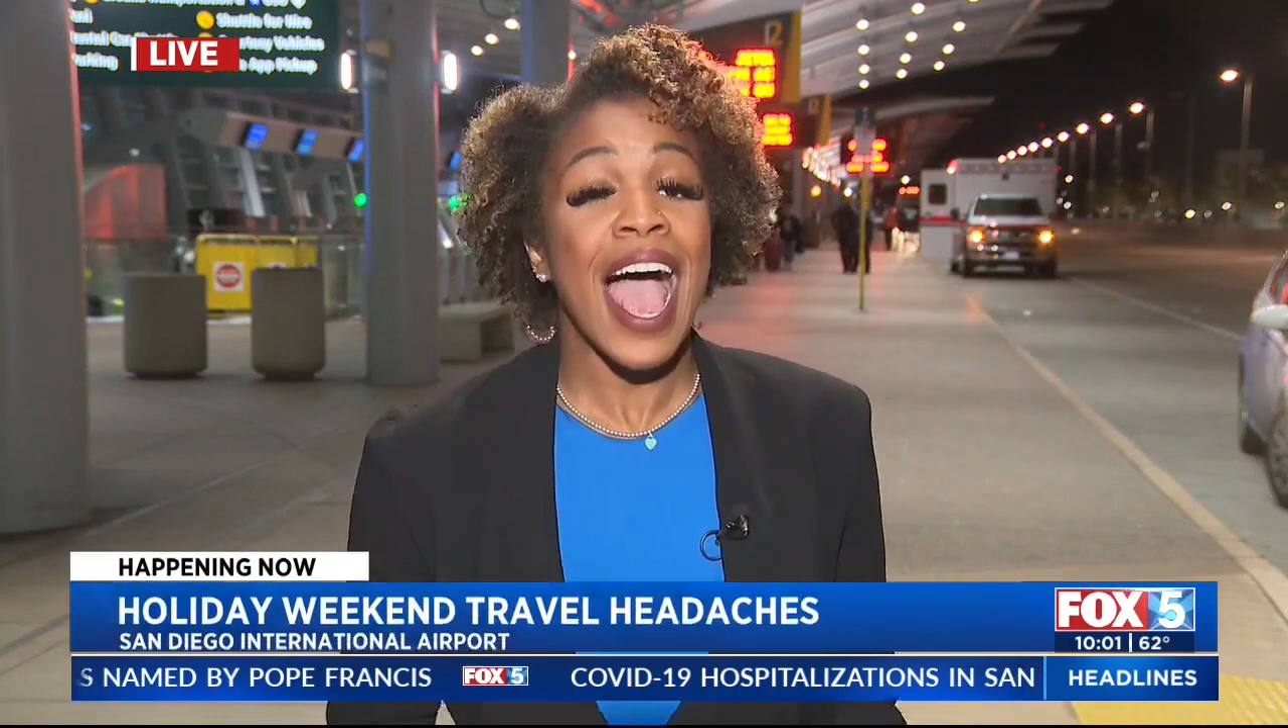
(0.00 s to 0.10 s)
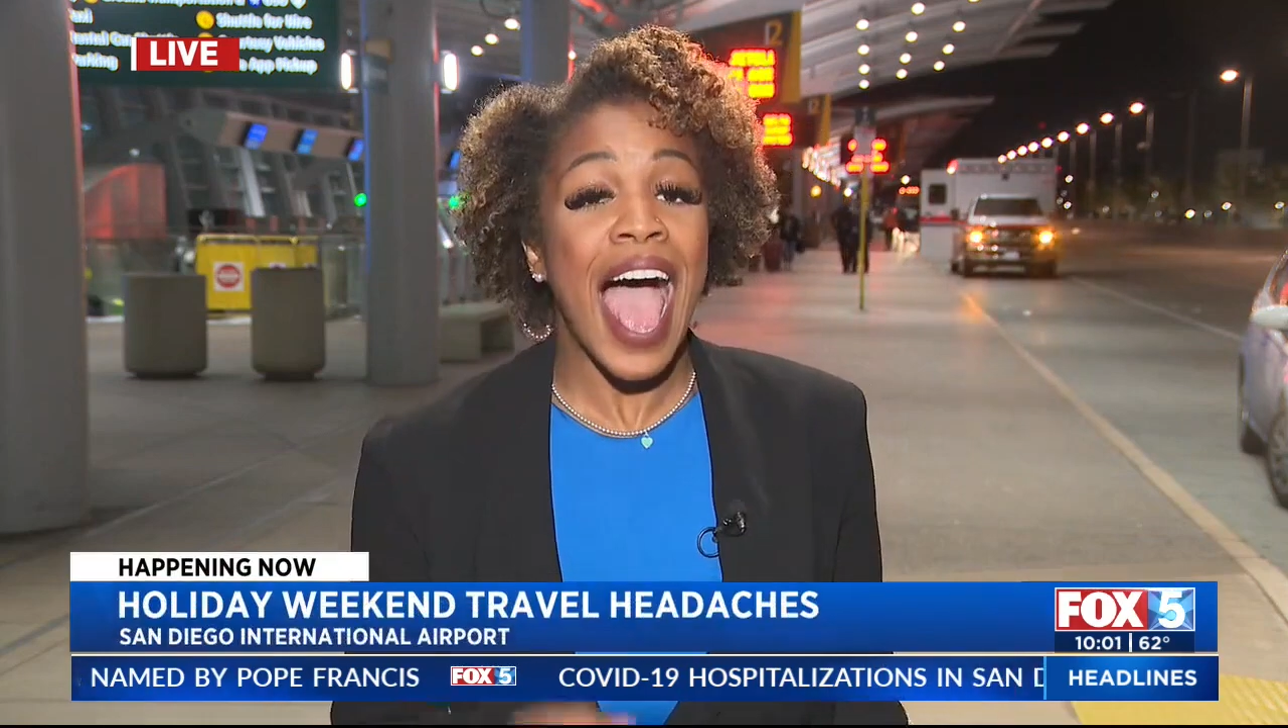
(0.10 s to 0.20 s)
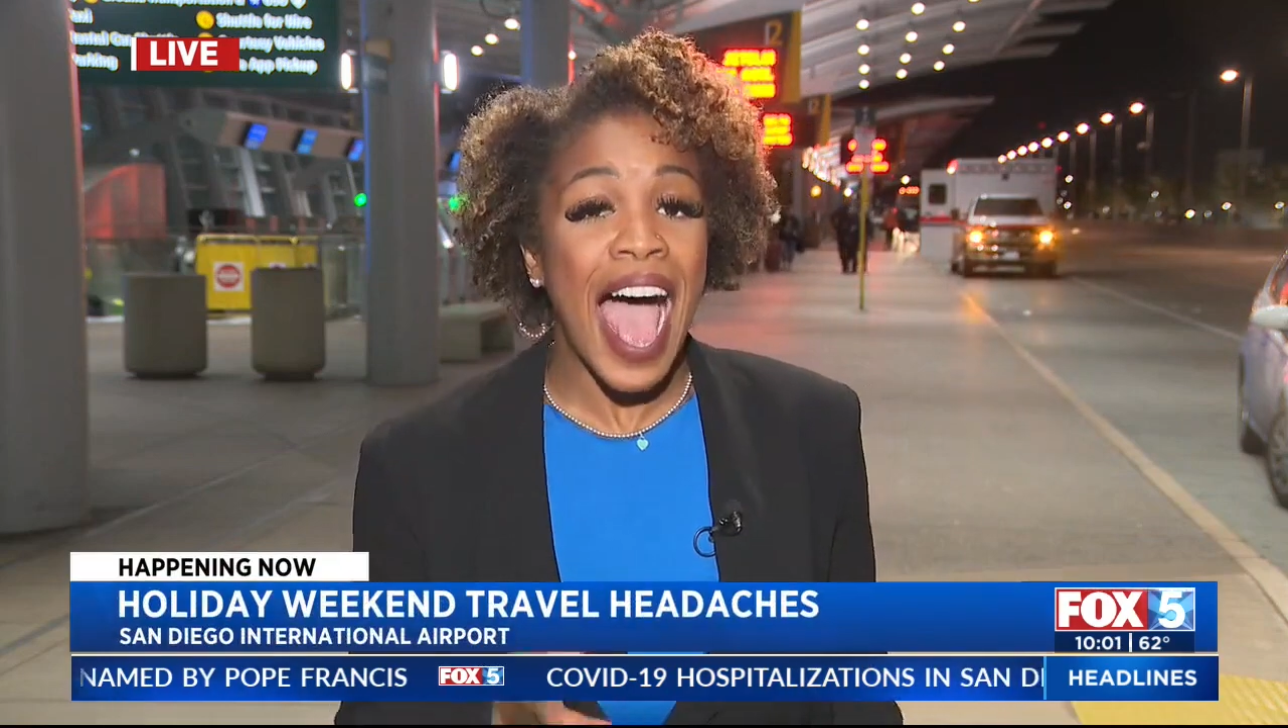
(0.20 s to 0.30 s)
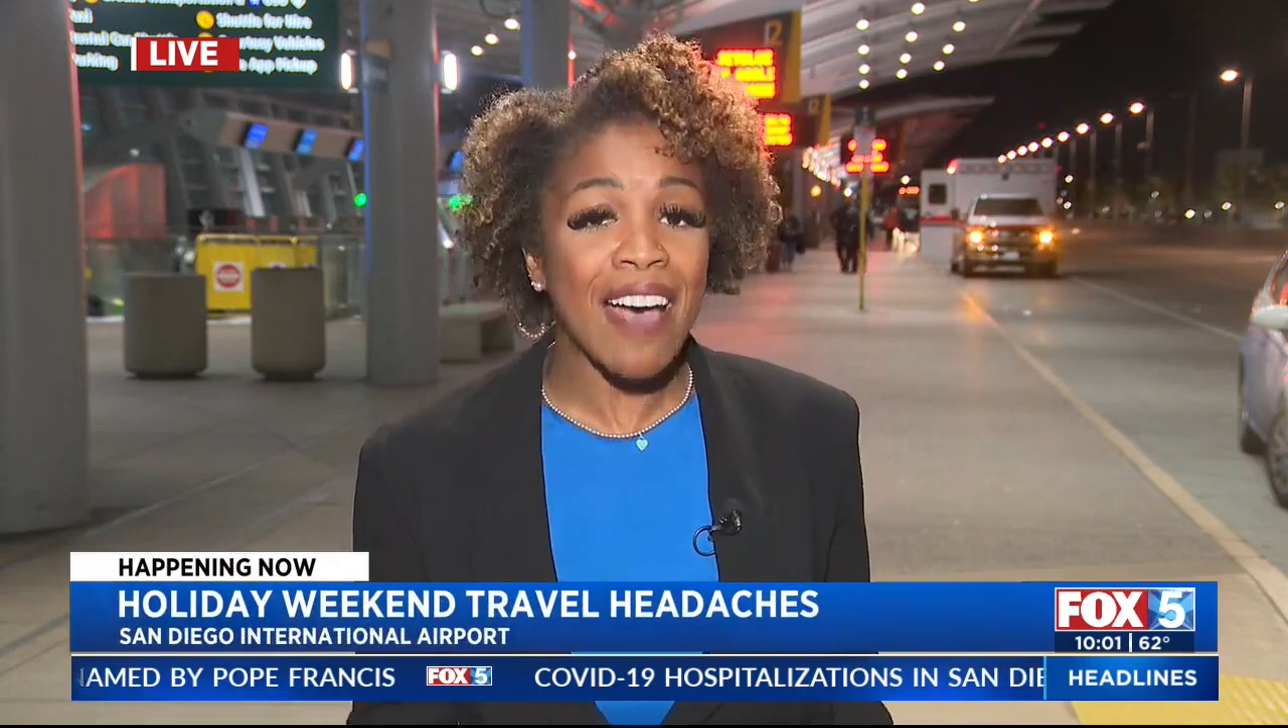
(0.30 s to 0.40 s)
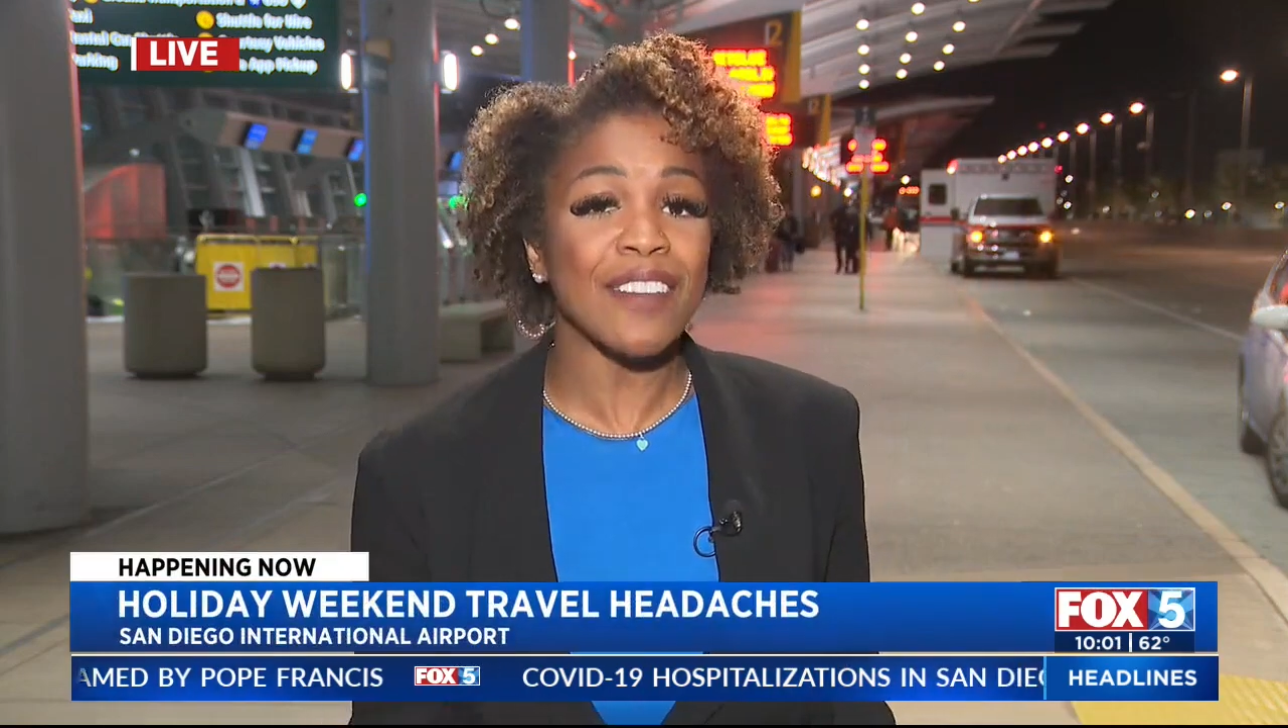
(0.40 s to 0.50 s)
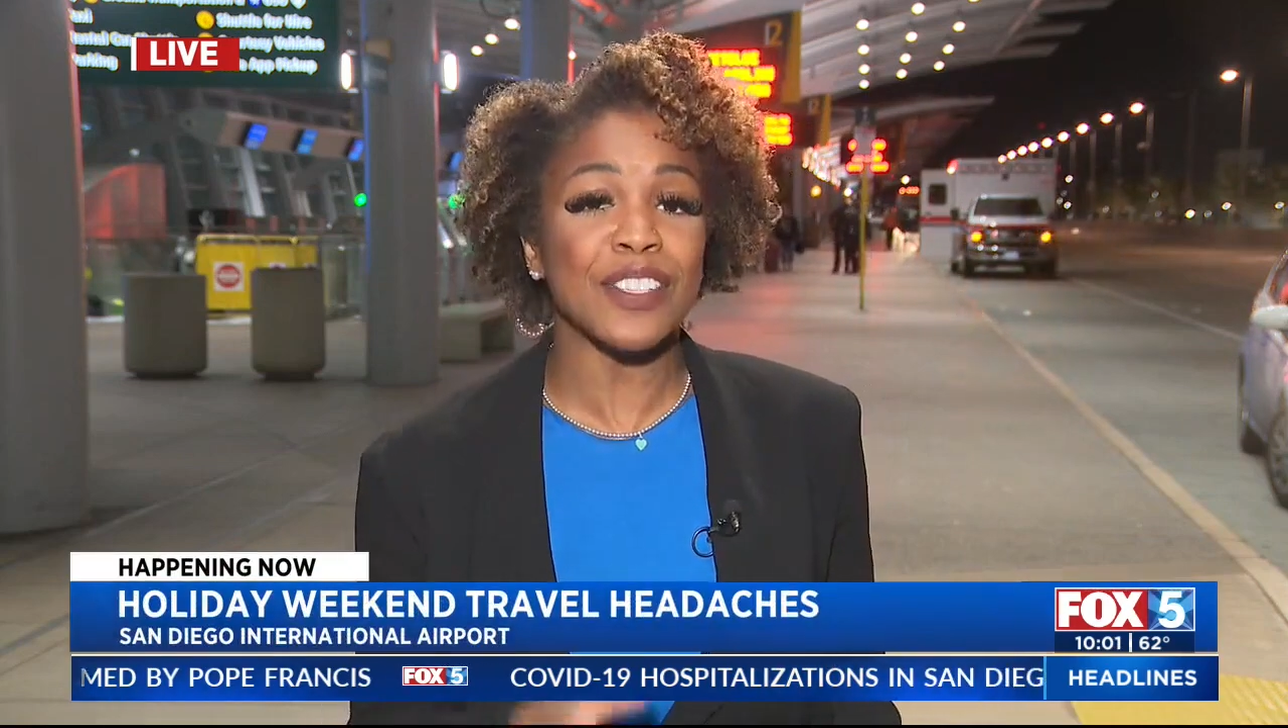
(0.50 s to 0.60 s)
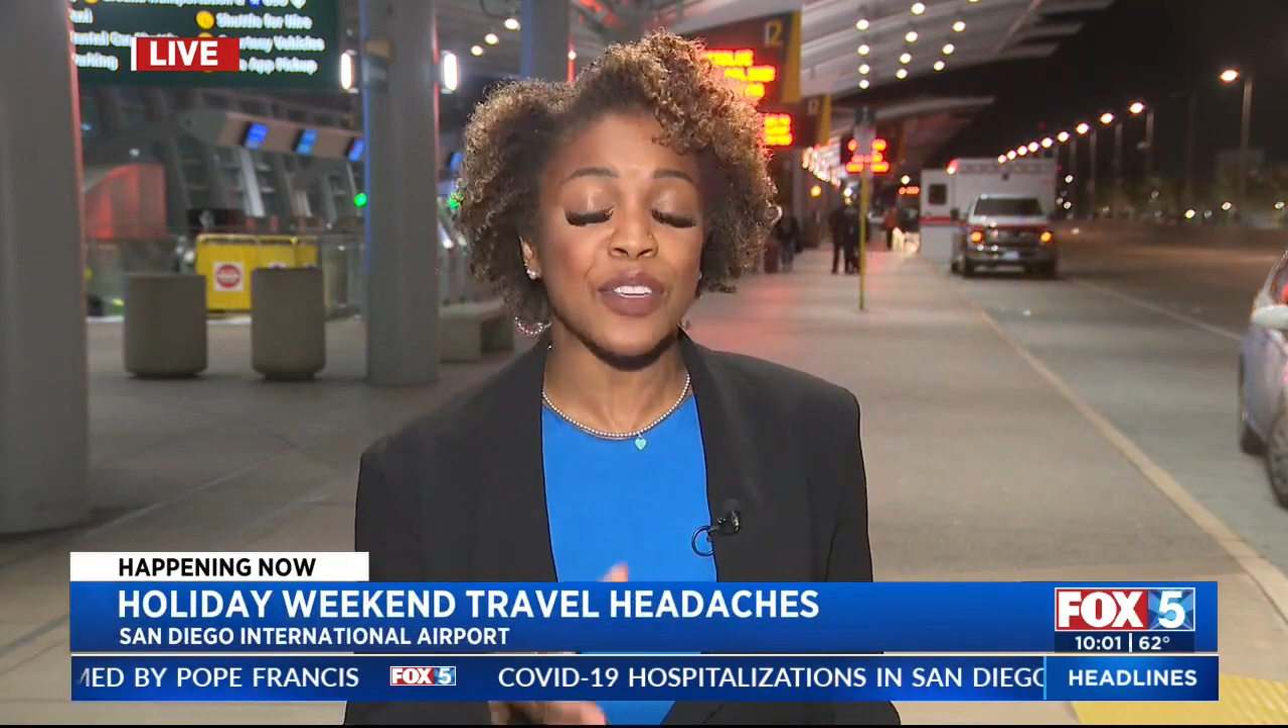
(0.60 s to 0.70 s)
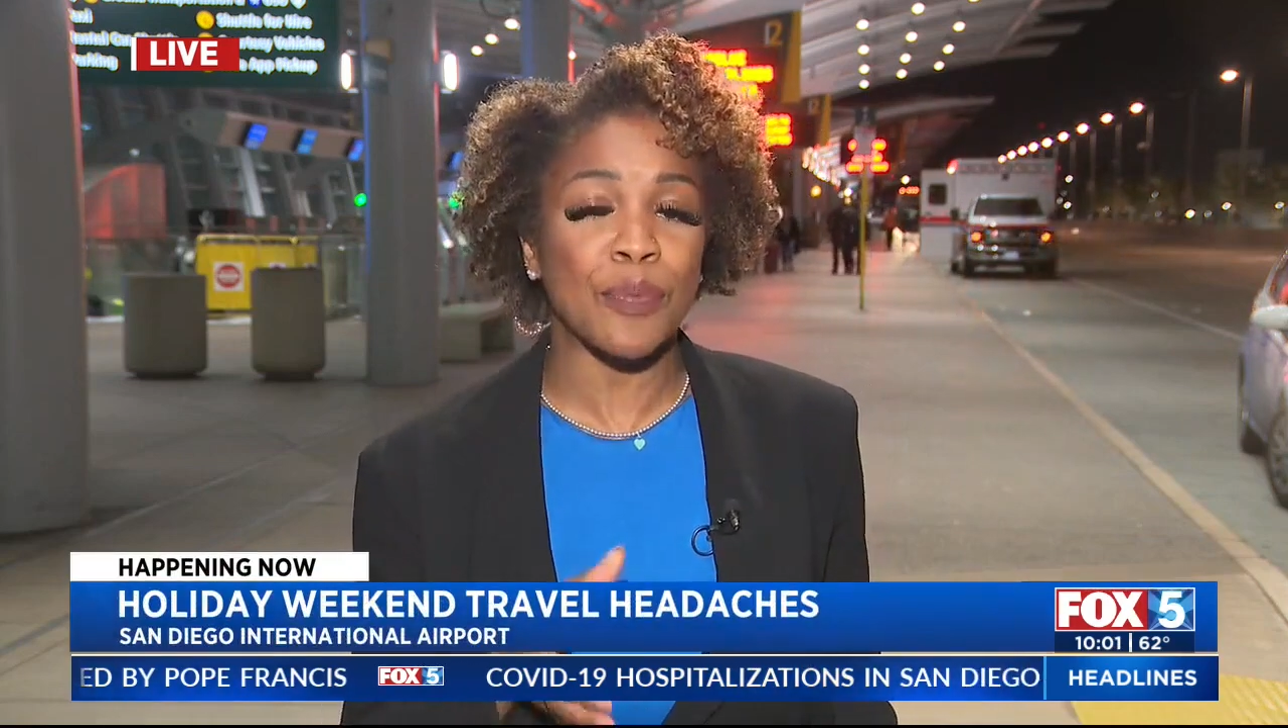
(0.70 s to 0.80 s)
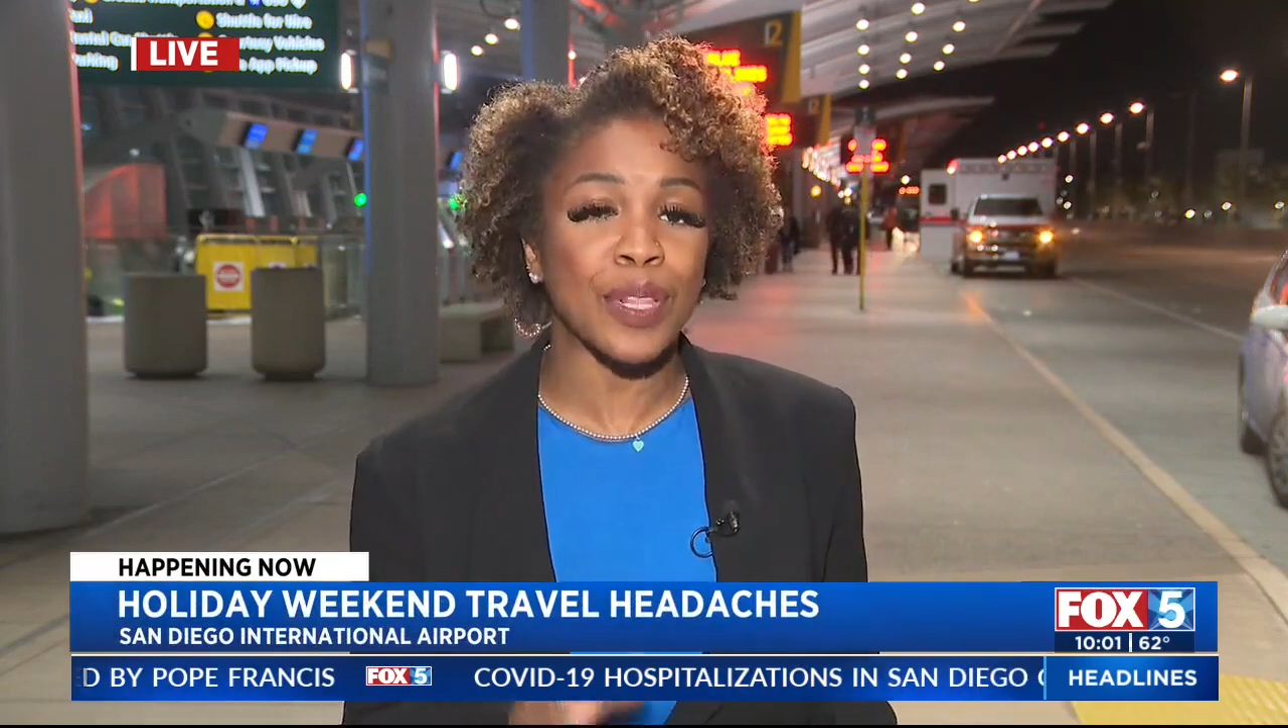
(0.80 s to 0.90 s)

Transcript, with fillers: having to